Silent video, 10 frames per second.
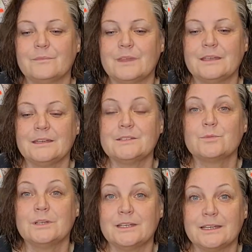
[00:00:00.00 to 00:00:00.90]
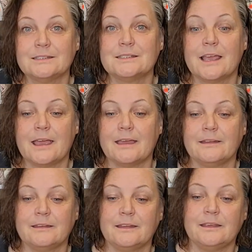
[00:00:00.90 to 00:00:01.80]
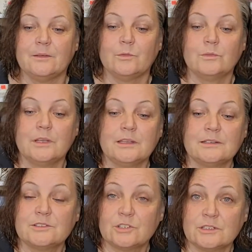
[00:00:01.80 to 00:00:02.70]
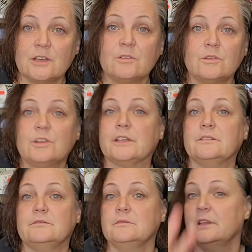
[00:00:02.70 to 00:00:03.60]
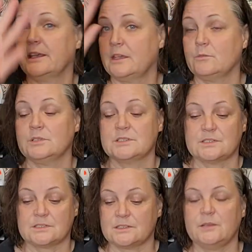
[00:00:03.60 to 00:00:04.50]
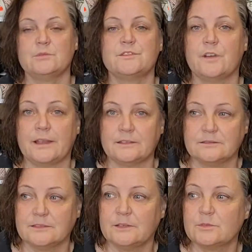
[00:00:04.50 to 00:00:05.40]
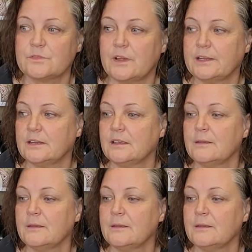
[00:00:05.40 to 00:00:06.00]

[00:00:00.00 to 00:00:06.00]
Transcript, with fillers: it is what it is. And it turned out good. Like, it was fine. It was fine.